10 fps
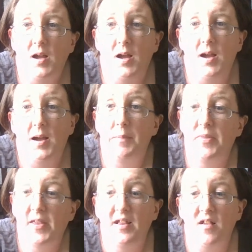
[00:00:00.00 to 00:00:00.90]

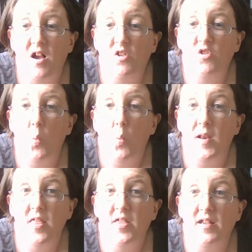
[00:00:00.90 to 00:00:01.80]
But that is also
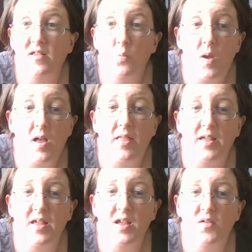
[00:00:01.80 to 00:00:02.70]
one of the things as
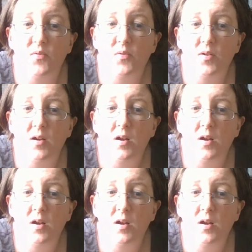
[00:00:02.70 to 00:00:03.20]
well, if